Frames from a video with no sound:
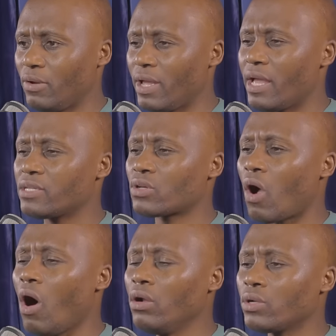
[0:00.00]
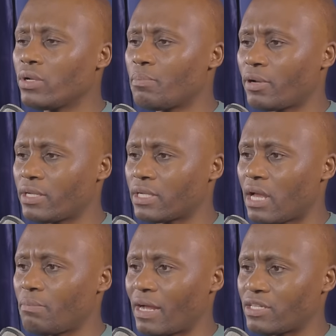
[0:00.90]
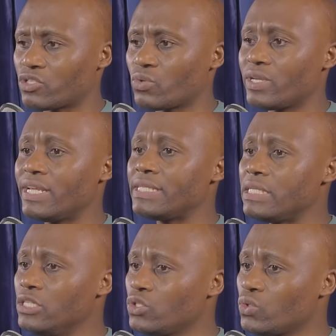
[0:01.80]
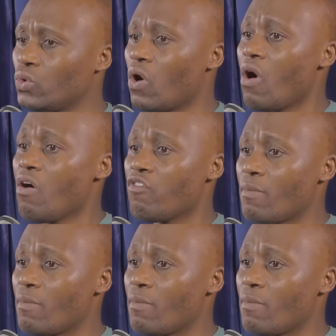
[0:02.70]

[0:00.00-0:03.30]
Baloyi has called on the political parties to listen to